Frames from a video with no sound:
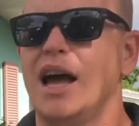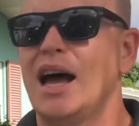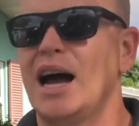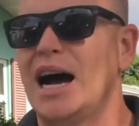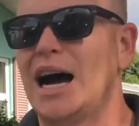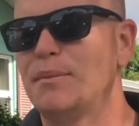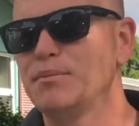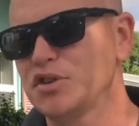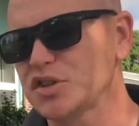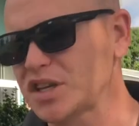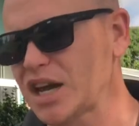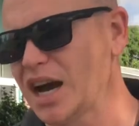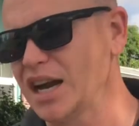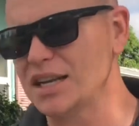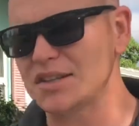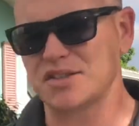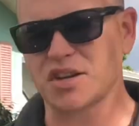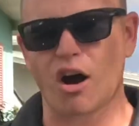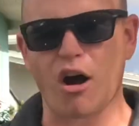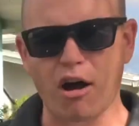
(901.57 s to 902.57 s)
I'm just kind
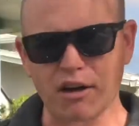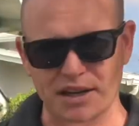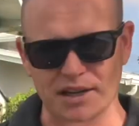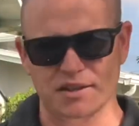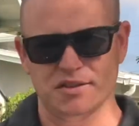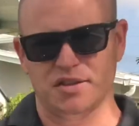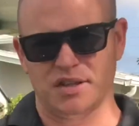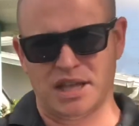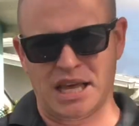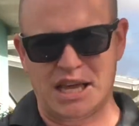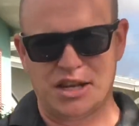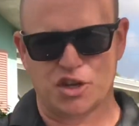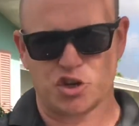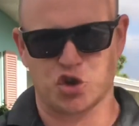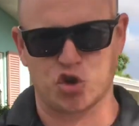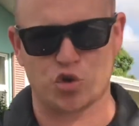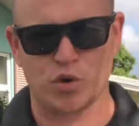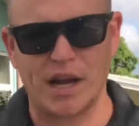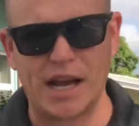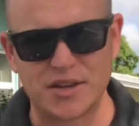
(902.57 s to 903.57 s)
of talking to the
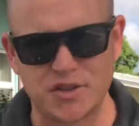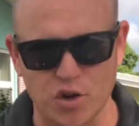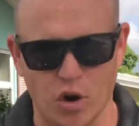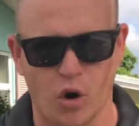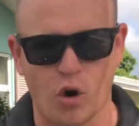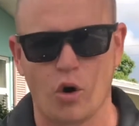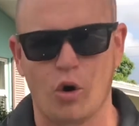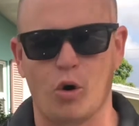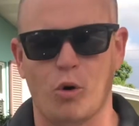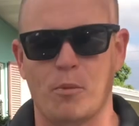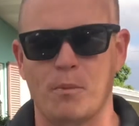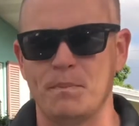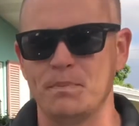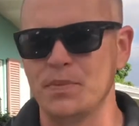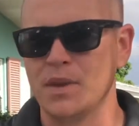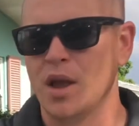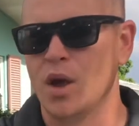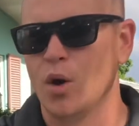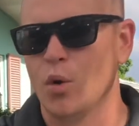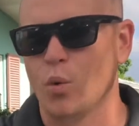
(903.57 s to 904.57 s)
industry as a whole,
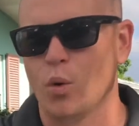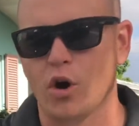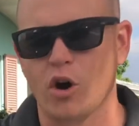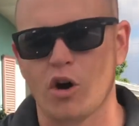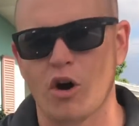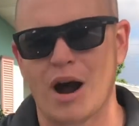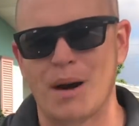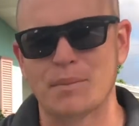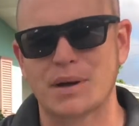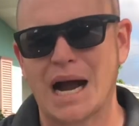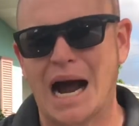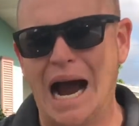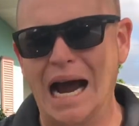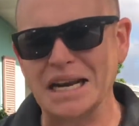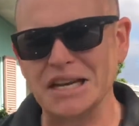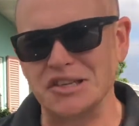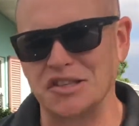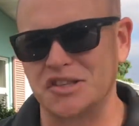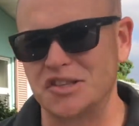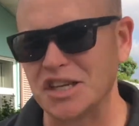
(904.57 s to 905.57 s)
where I'm kind
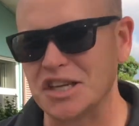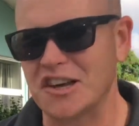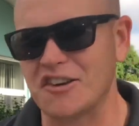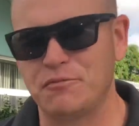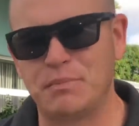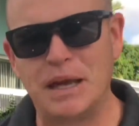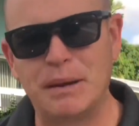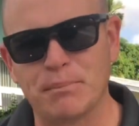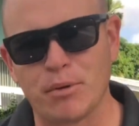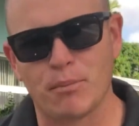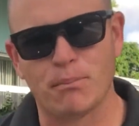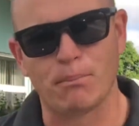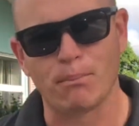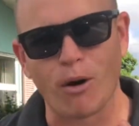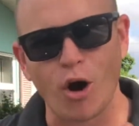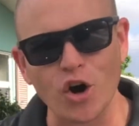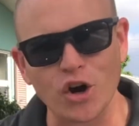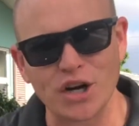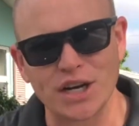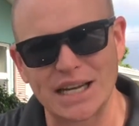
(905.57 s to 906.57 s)
of sick of people
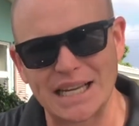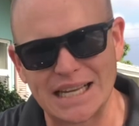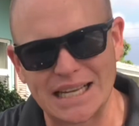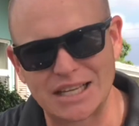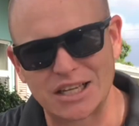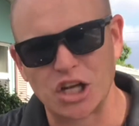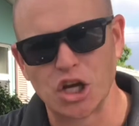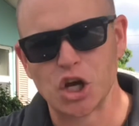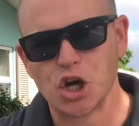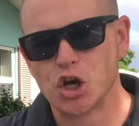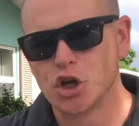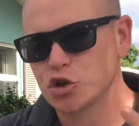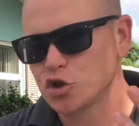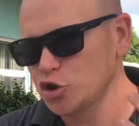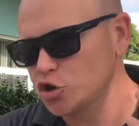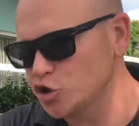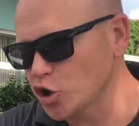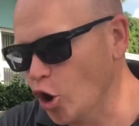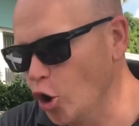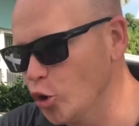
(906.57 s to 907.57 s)
marketing
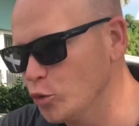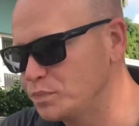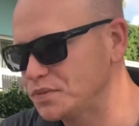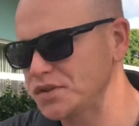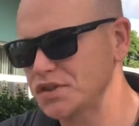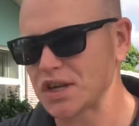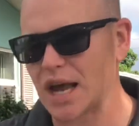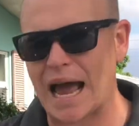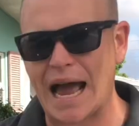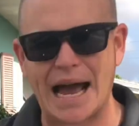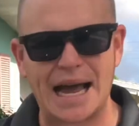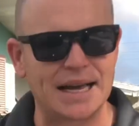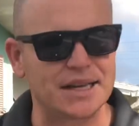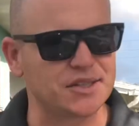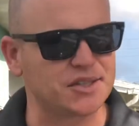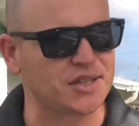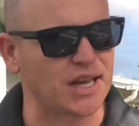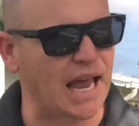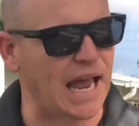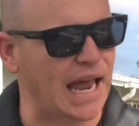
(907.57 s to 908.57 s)
soaps
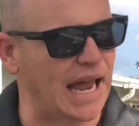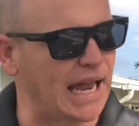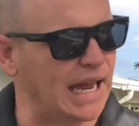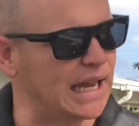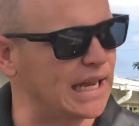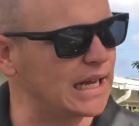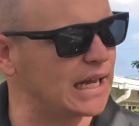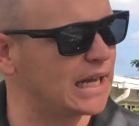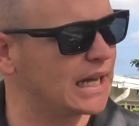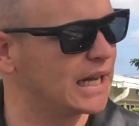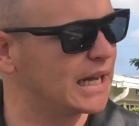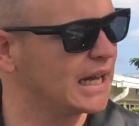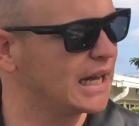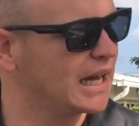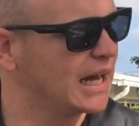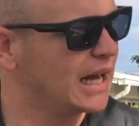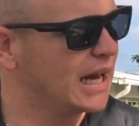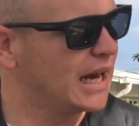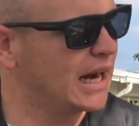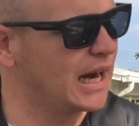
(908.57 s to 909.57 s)
as a
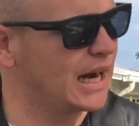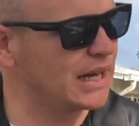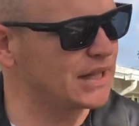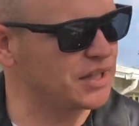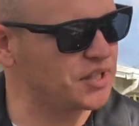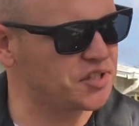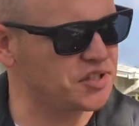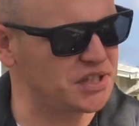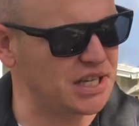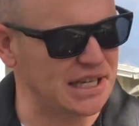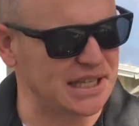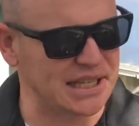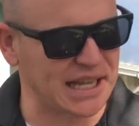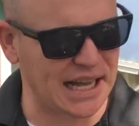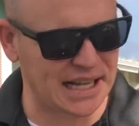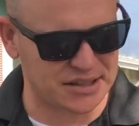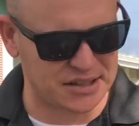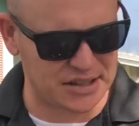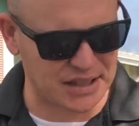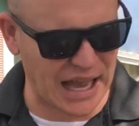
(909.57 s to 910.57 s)
this thing
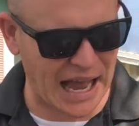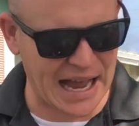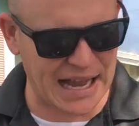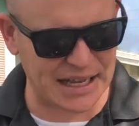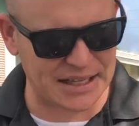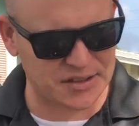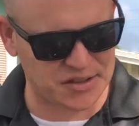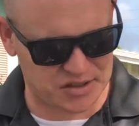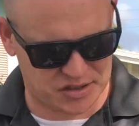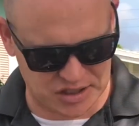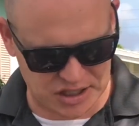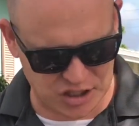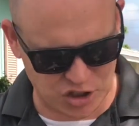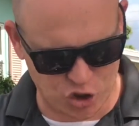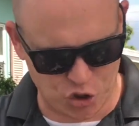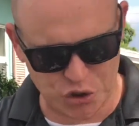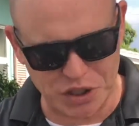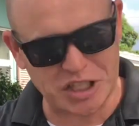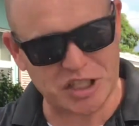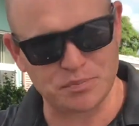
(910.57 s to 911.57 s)
that adds
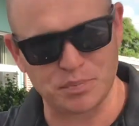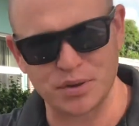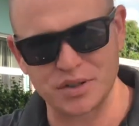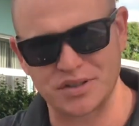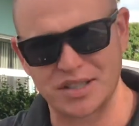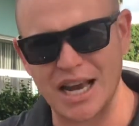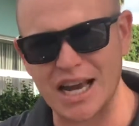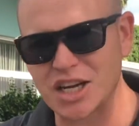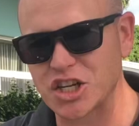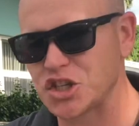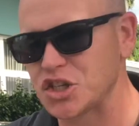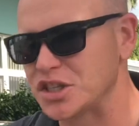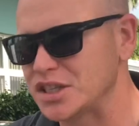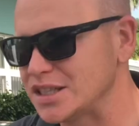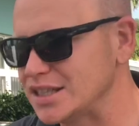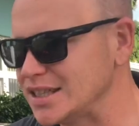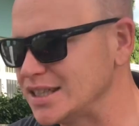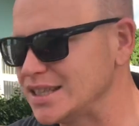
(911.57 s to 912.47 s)
increased protection.